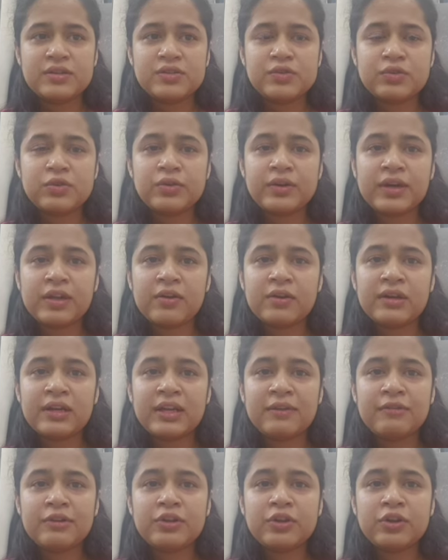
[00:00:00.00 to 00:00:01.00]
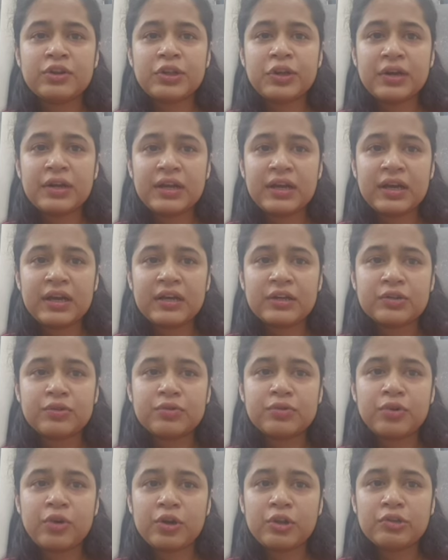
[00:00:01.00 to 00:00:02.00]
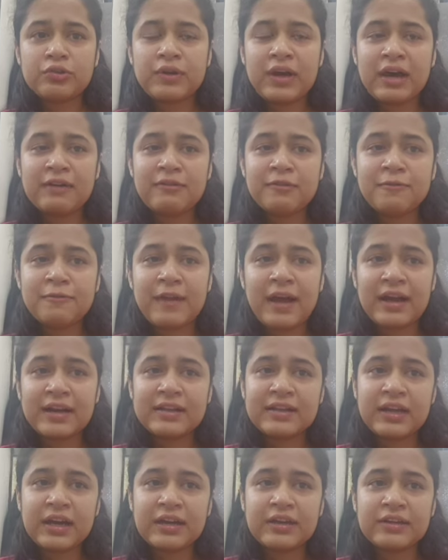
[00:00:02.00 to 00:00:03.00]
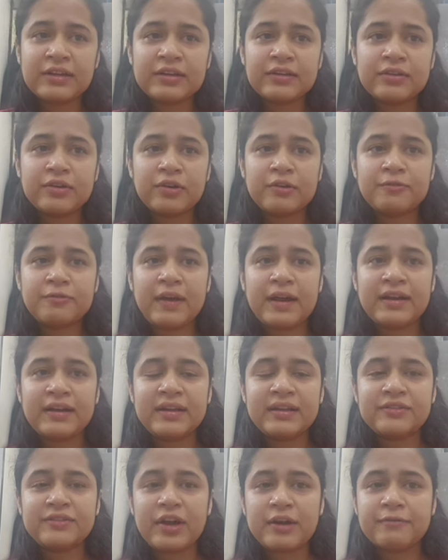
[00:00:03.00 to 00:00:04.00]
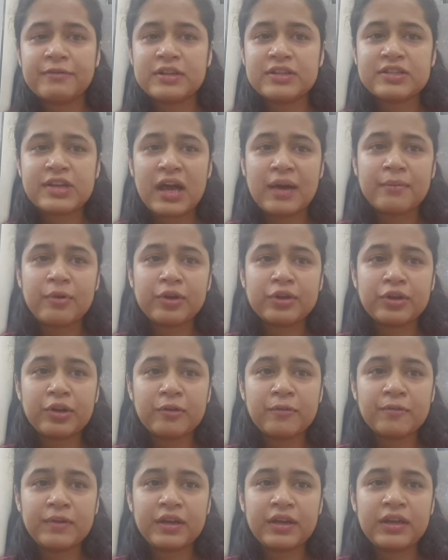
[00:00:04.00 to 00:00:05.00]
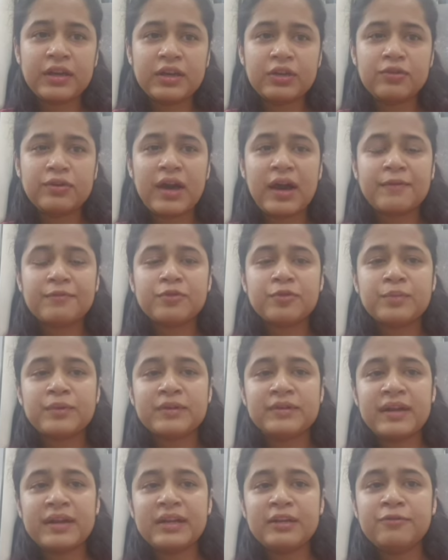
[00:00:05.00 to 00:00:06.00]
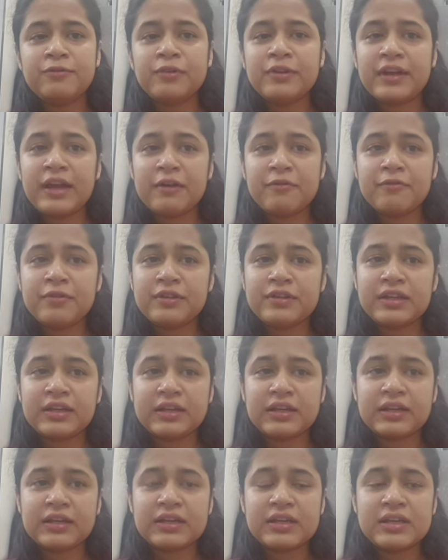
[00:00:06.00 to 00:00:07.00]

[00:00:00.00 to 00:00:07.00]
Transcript: So you cannot leave it on your luck to not to have a flat tire or finding traffic jam on your way. You have to be ready for everything.